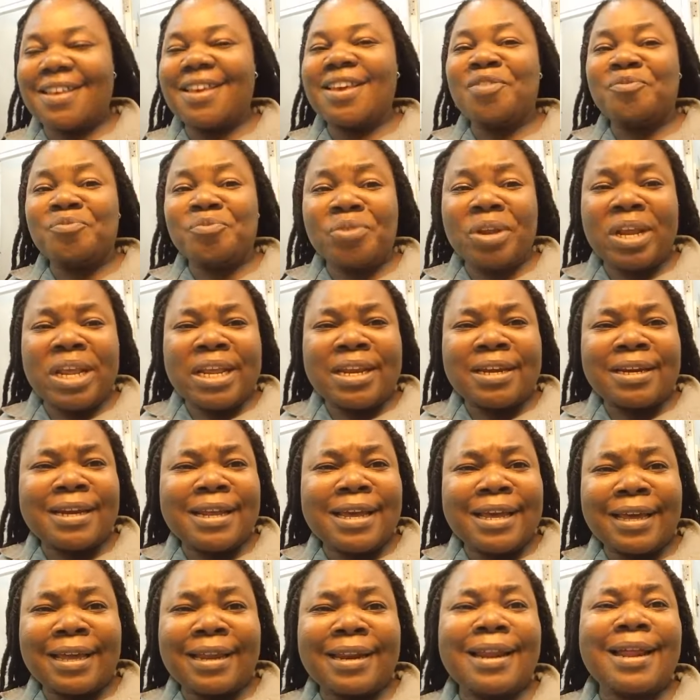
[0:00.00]
red
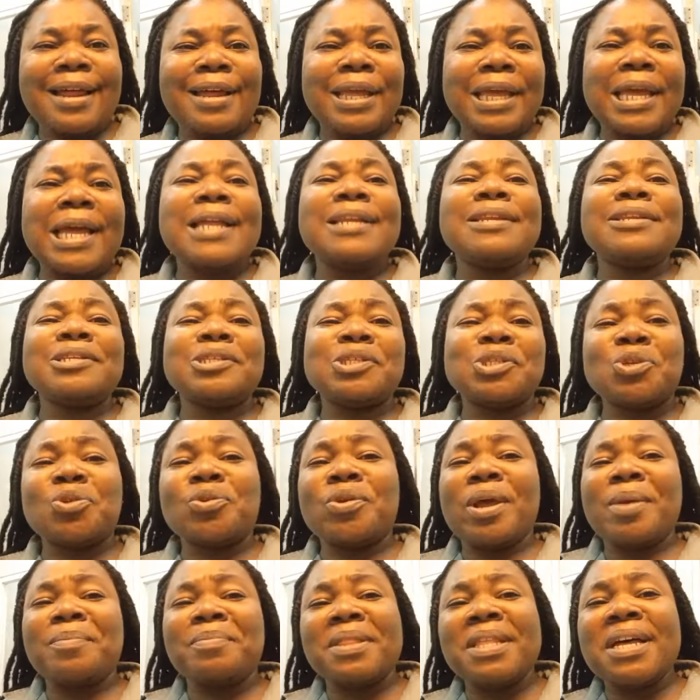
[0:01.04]
like I can't
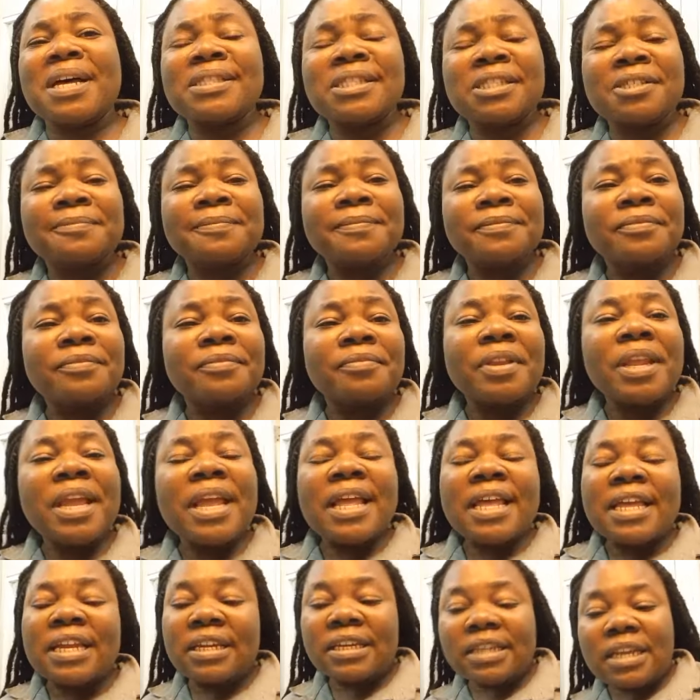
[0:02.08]
describe that
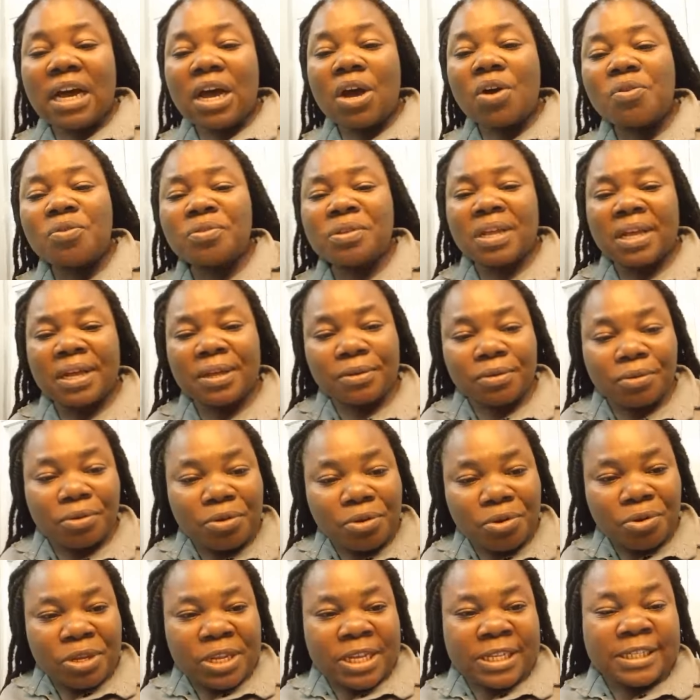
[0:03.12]
now I don't
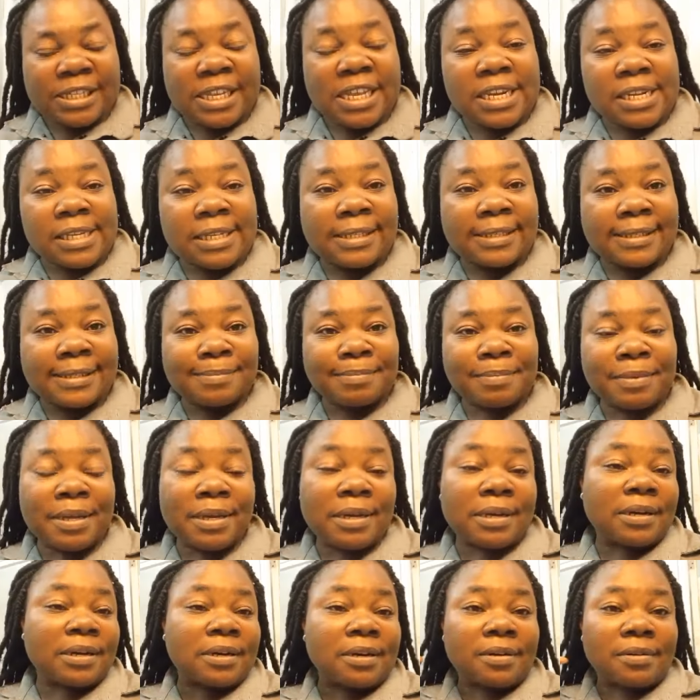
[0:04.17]
know they said his
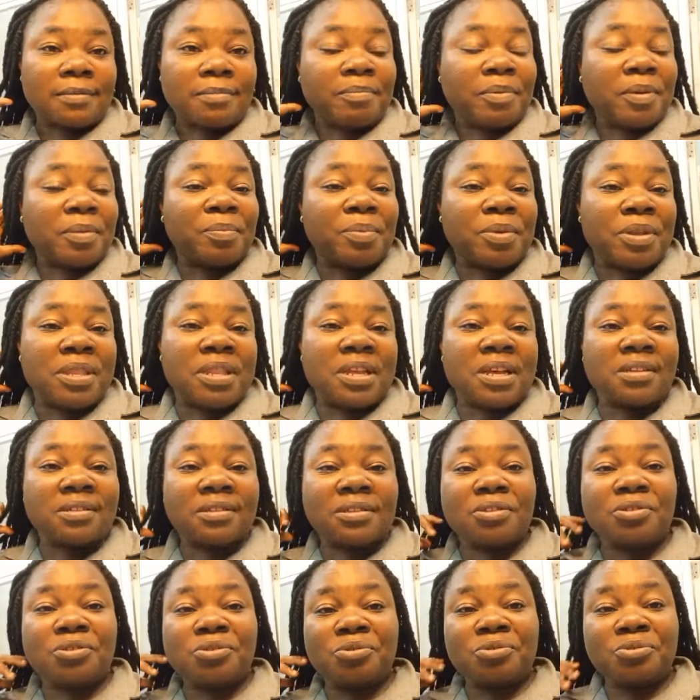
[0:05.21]
uh, big brother's
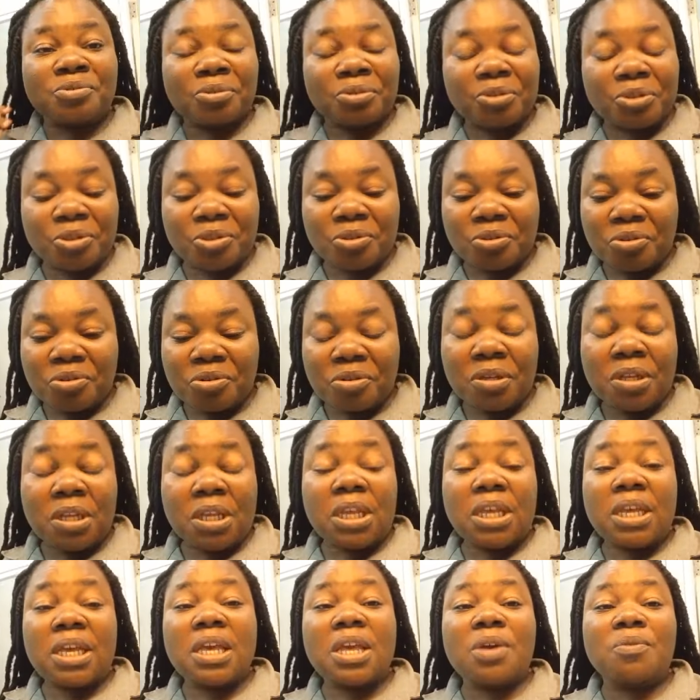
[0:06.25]
instruction
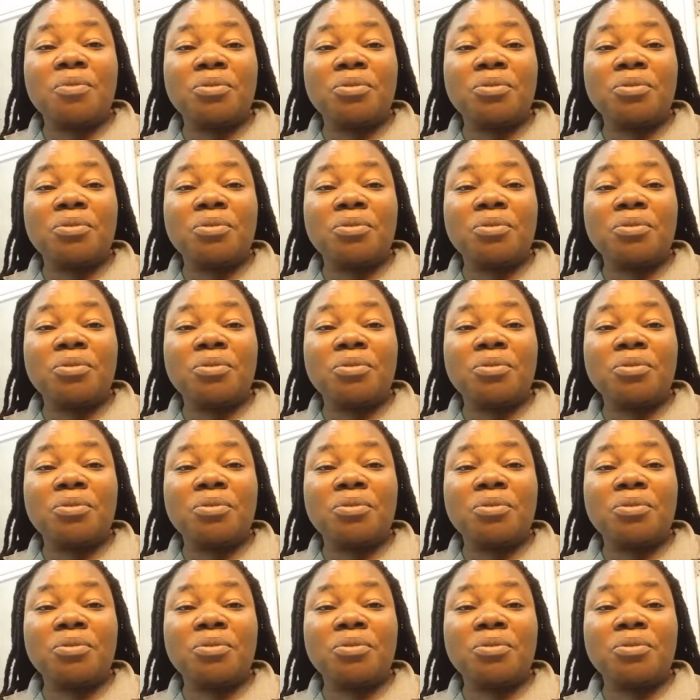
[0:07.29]
Ike